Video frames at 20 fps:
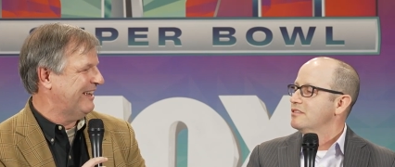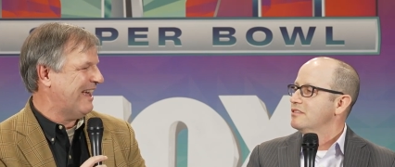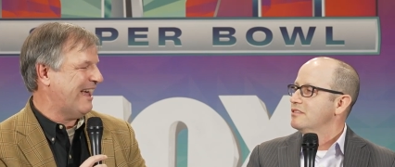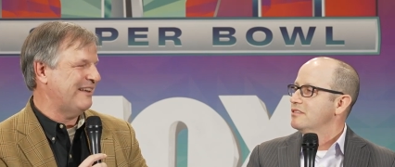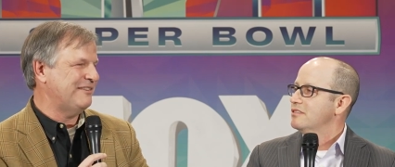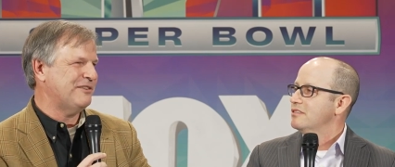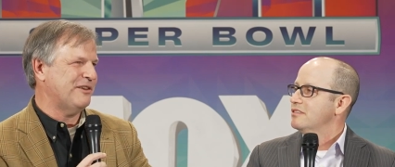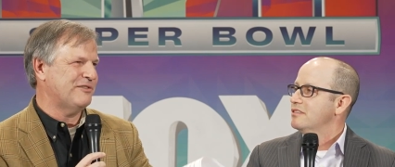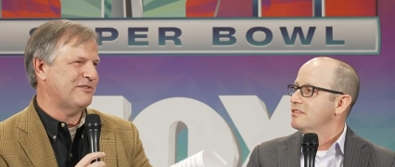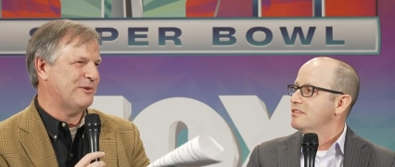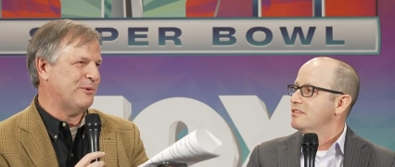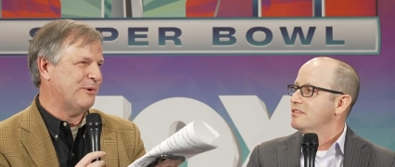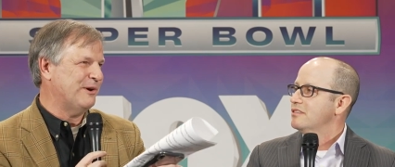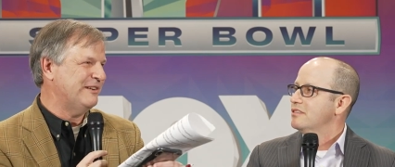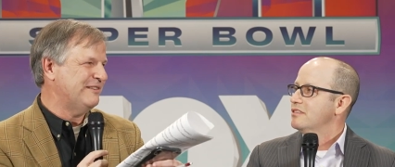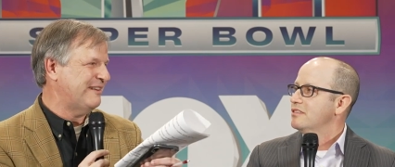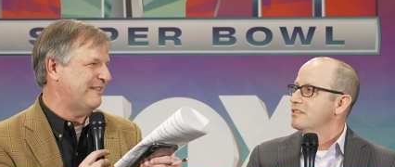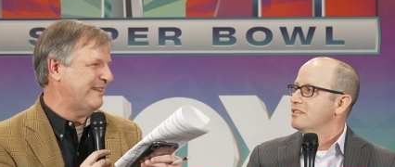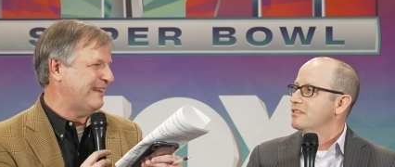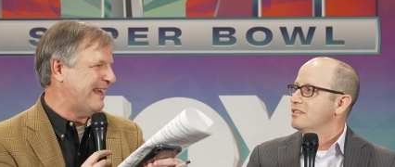Speaker 1: I sell
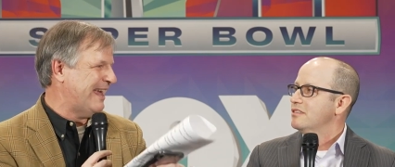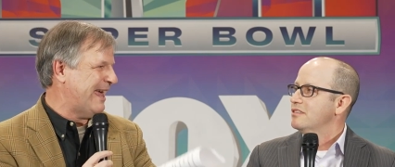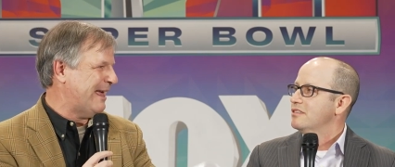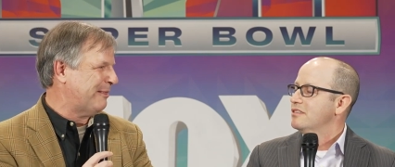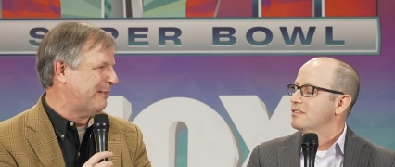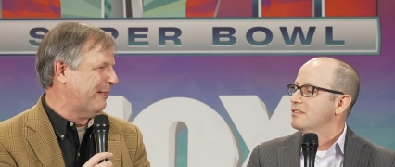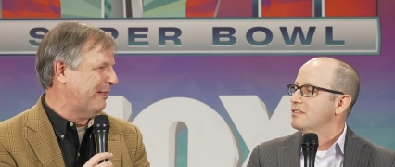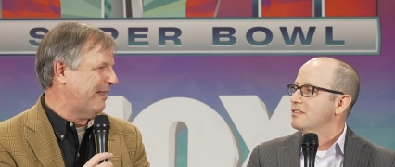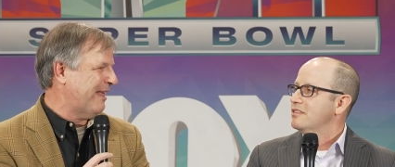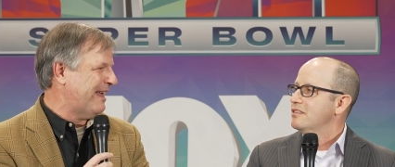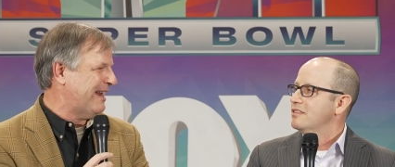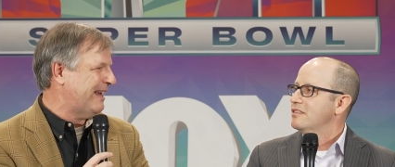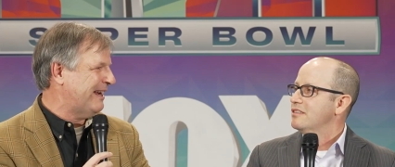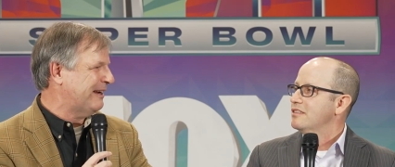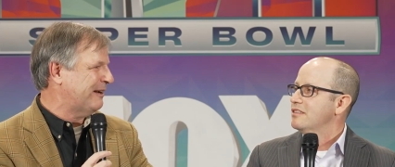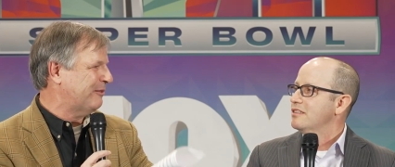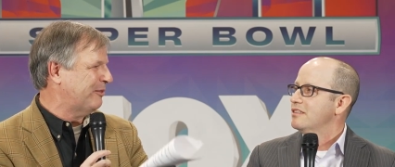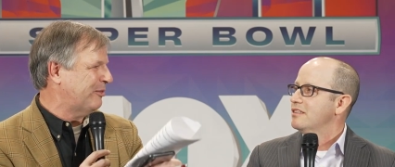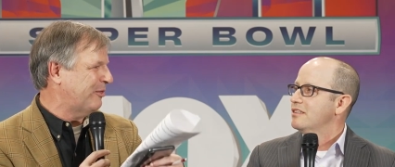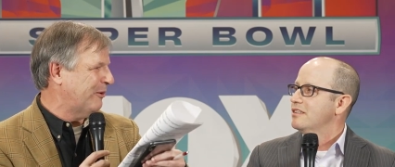stories in The Athletic,
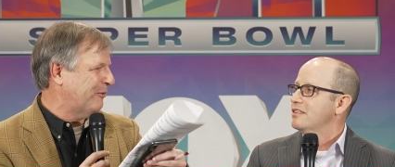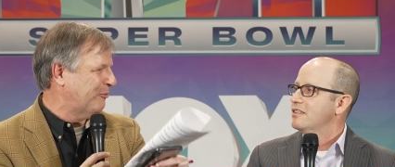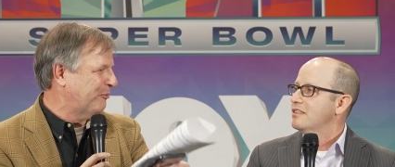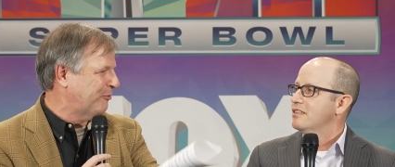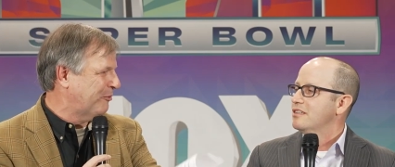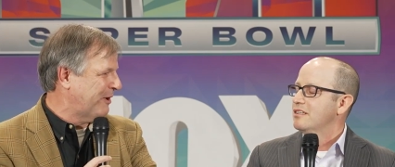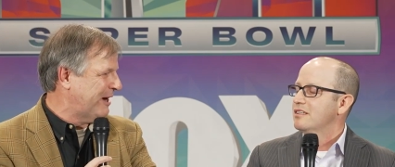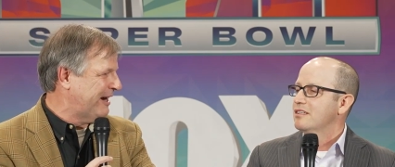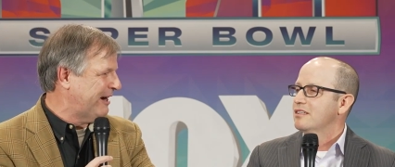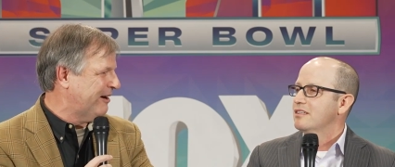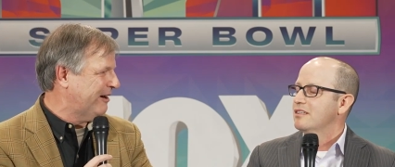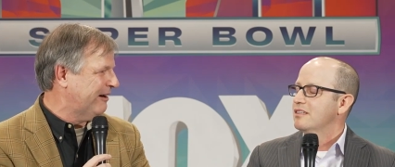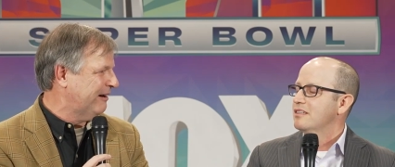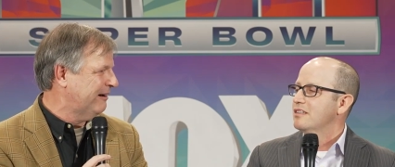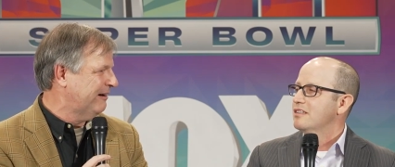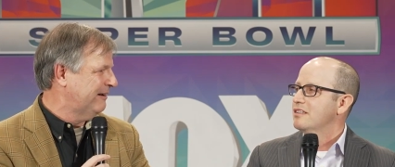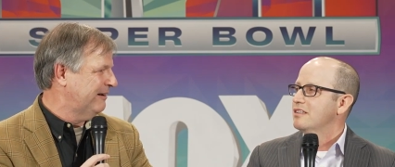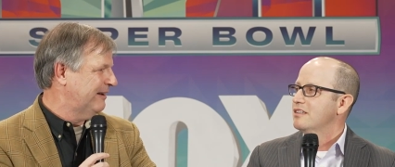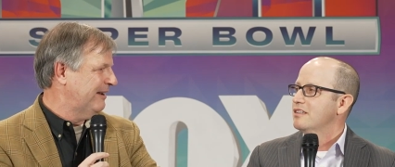The Ringer.